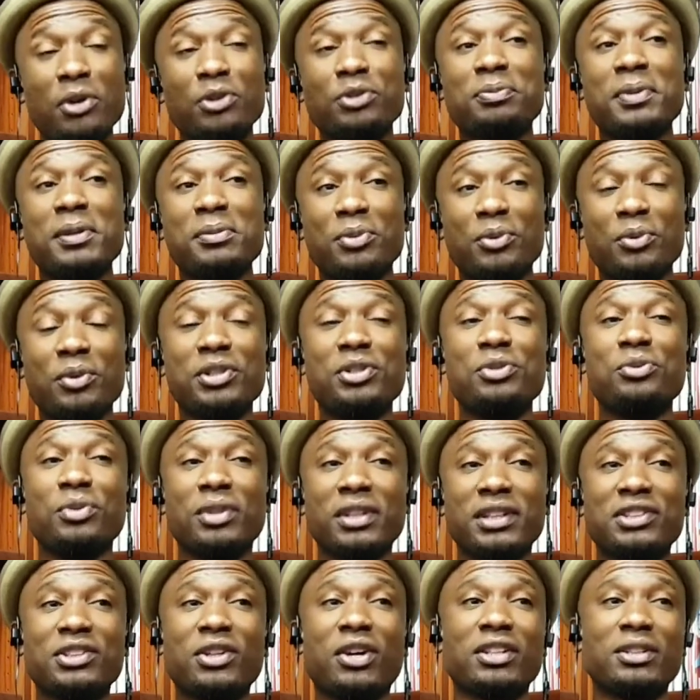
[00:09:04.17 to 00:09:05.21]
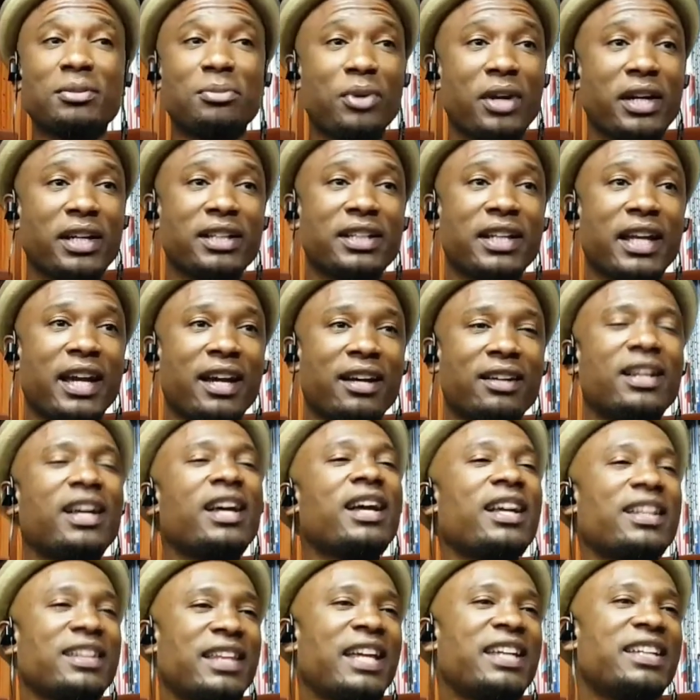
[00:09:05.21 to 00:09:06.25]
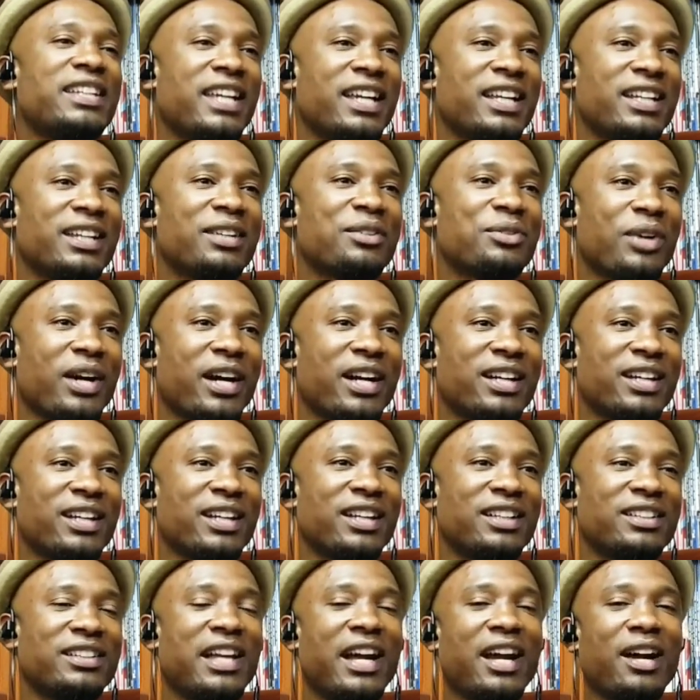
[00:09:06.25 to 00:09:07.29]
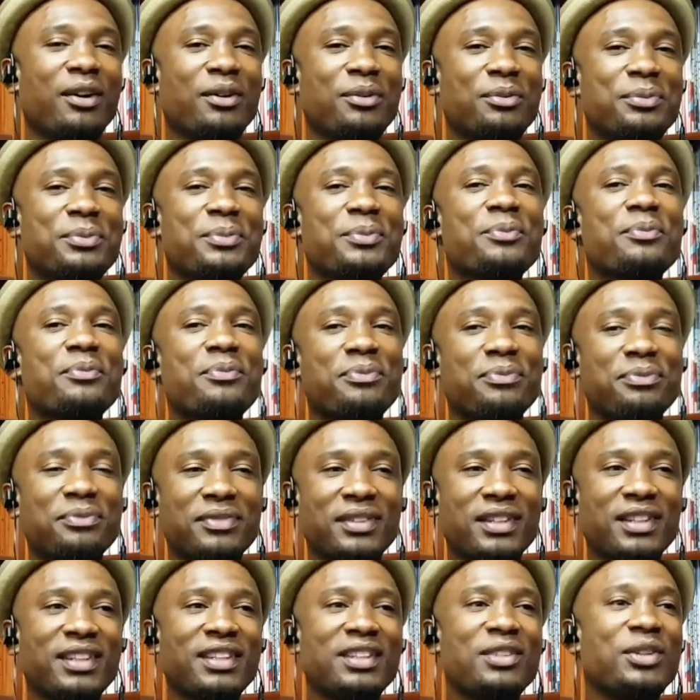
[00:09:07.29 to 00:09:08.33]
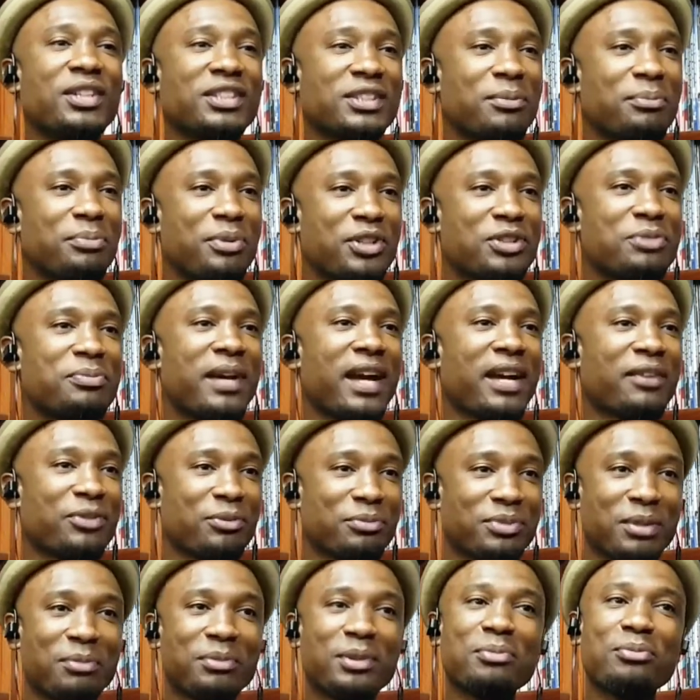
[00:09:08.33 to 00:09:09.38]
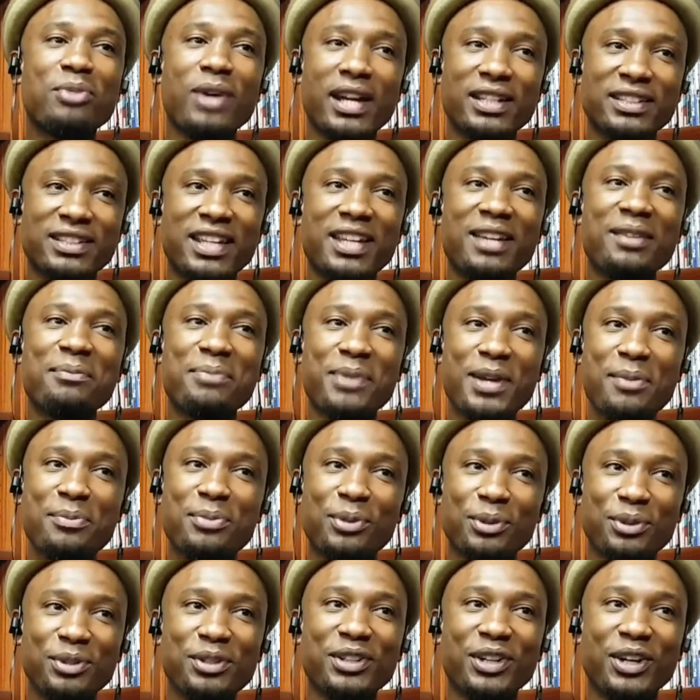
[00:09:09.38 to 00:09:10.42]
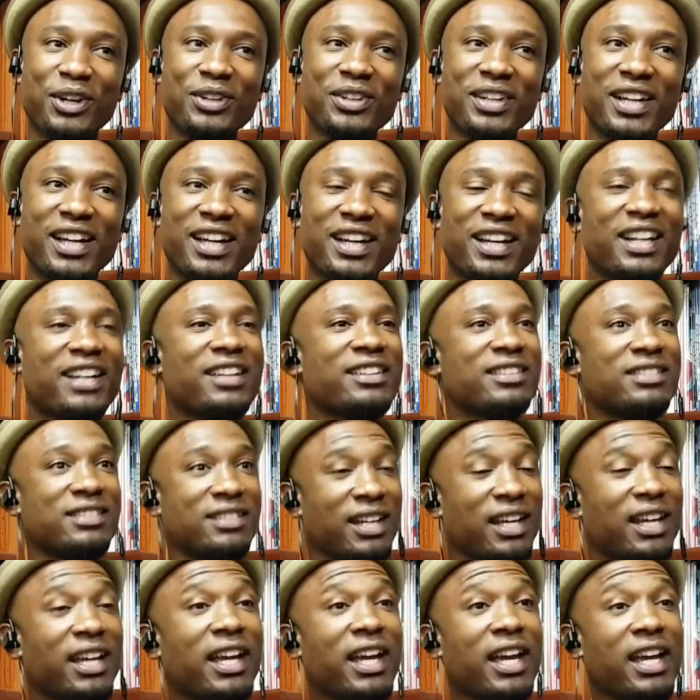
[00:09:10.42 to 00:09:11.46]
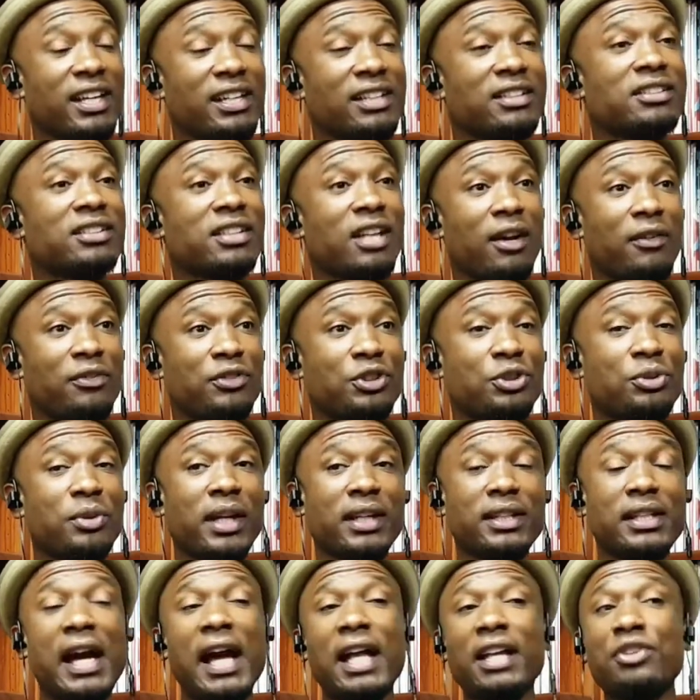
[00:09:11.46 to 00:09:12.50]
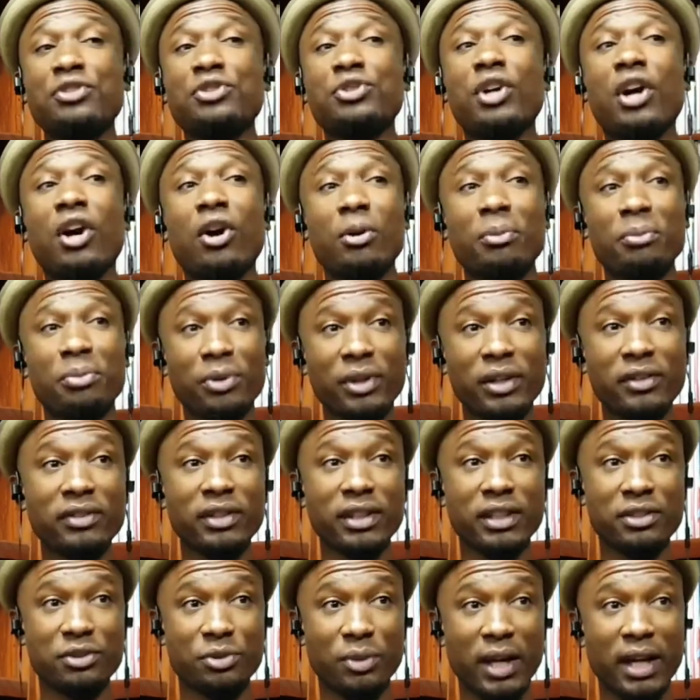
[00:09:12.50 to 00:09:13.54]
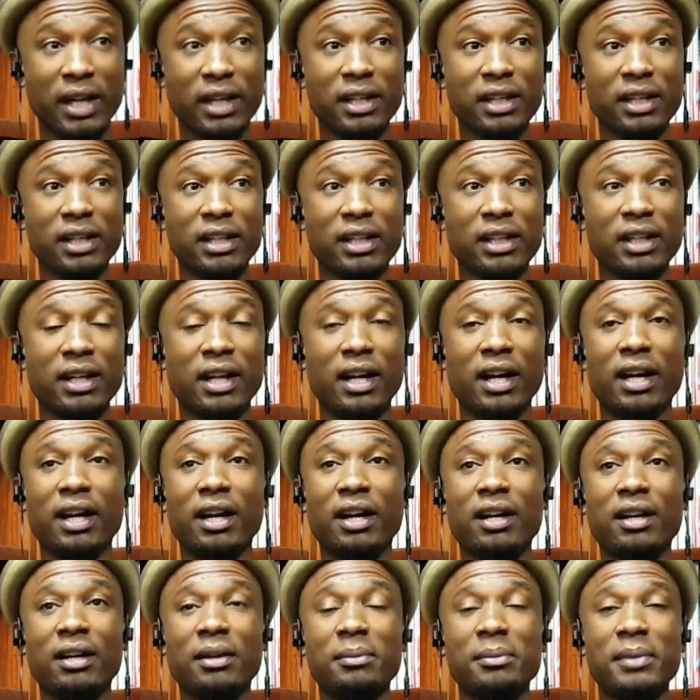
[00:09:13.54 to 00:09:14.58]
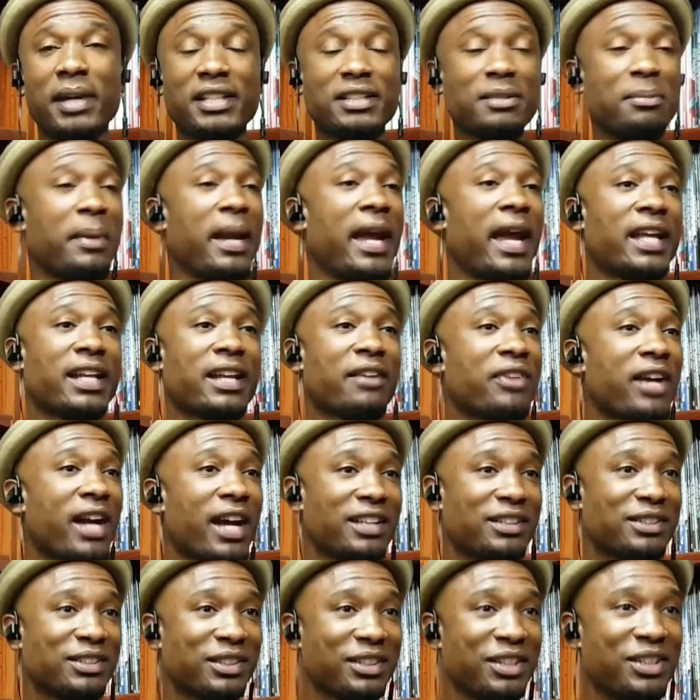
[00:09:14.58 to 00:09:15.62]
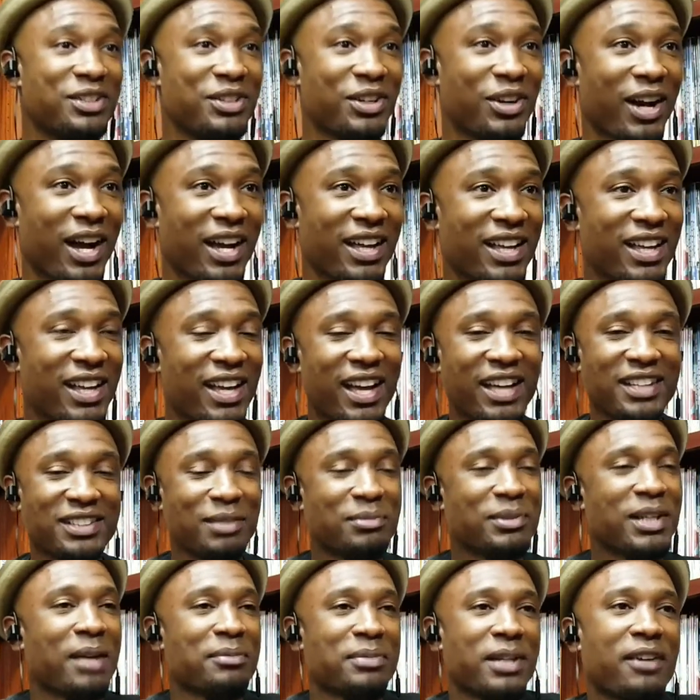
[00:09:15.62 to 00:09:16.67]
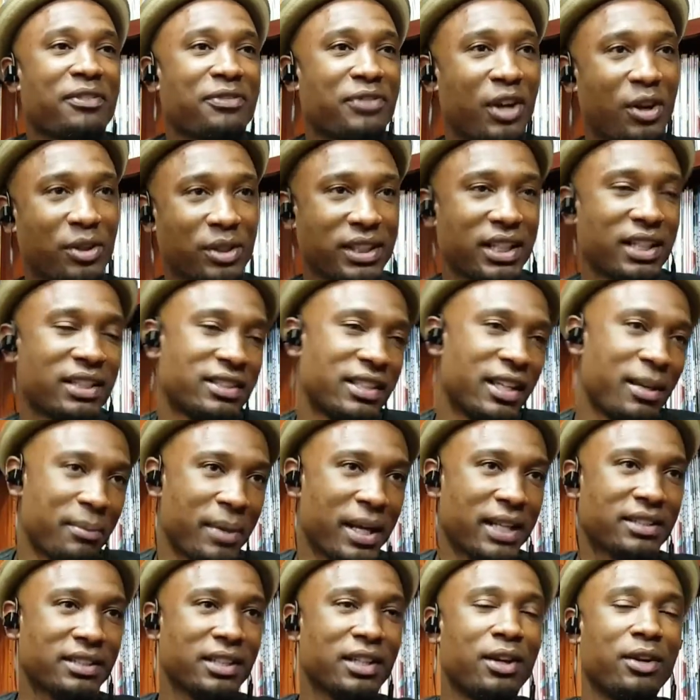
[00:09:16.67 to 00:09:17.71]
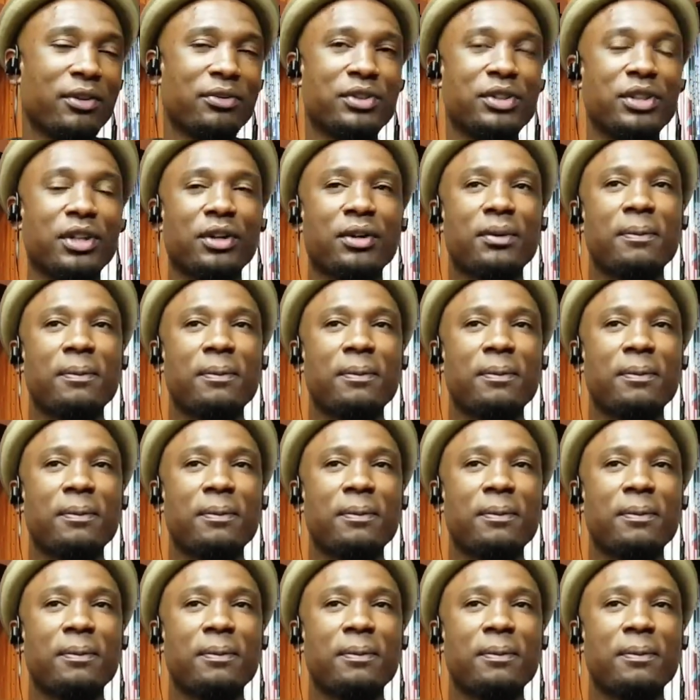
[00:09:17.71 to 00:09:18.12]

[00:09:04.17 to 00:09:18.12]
most people, when you really start to break it down, they get it, right? Now, you get some pushback from some of the bright-skinned people, because it is tough to acknowledge your own privilege, right? As a man, I've had to, sometimes I fought against that myself,